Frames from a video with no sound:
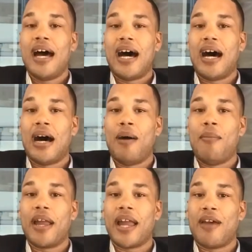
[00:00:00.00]

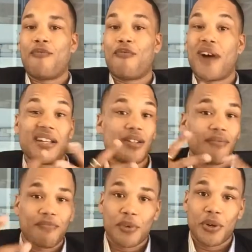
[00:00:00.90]
and fight
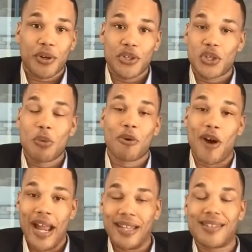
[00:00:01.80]
for your consumer
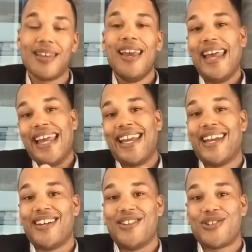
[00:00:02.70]
rights
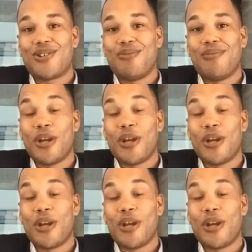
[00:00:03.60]
is,